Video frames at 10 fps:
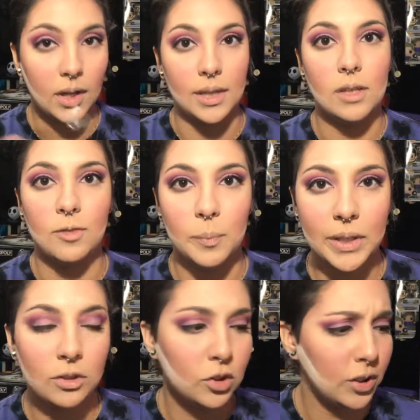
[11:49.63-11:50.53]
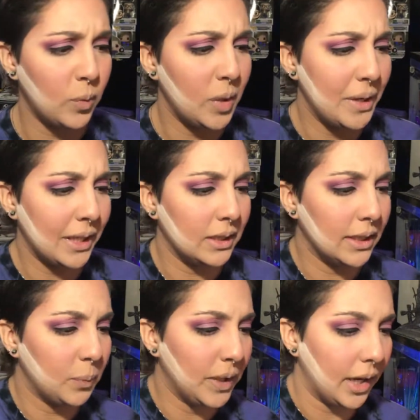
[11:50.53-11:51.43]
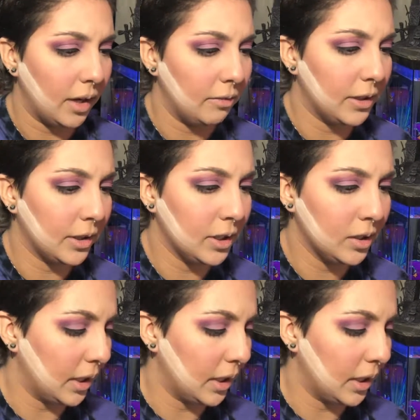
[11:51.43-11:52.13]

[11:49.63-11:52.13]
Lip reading: And then for BeetleJuice, I want to make it a little bit heavier,